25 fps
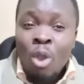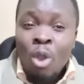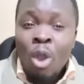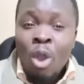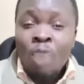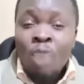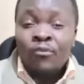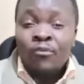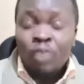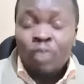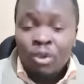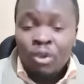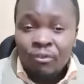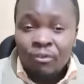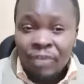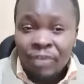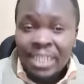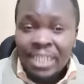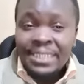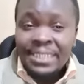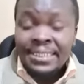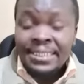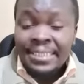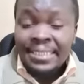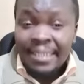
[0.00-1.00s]
of
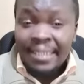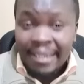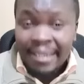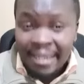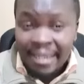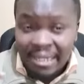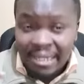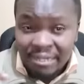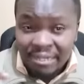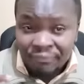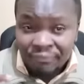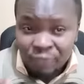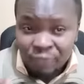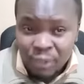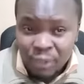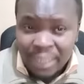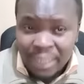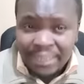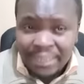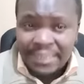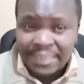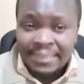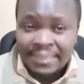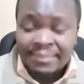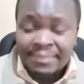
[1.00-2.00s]
convincing and
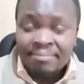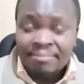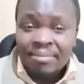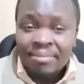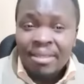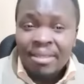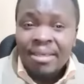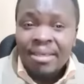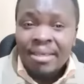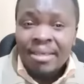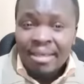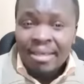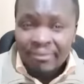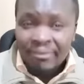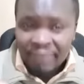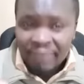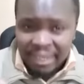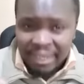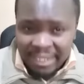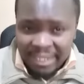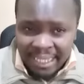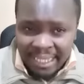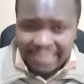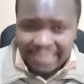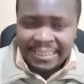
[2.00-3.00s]
influencing
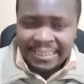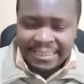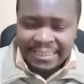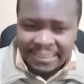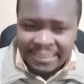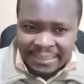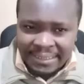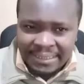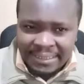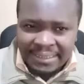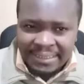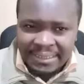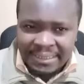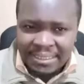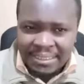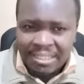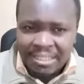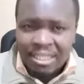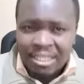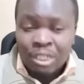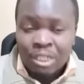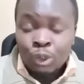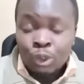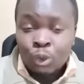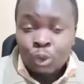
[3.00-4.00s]
the judges
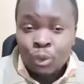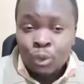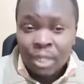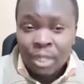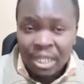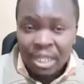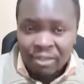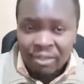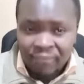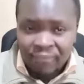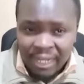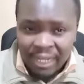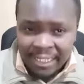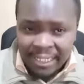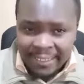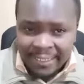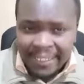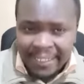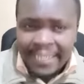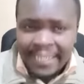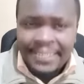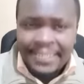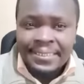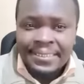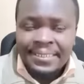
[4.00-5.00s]
to
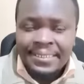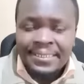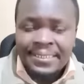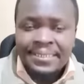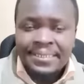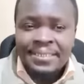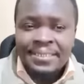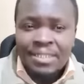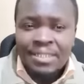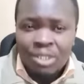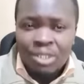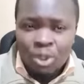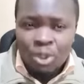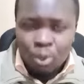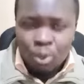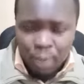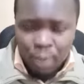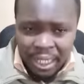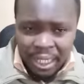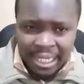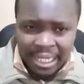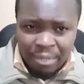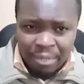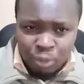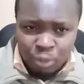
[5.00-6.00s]
invalidate
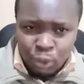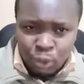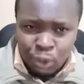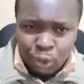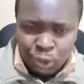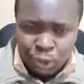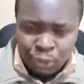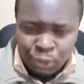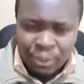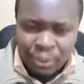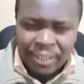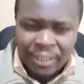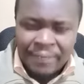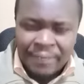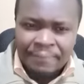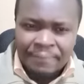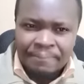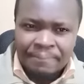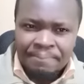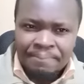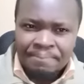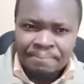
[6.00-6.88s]
William Ruto's win.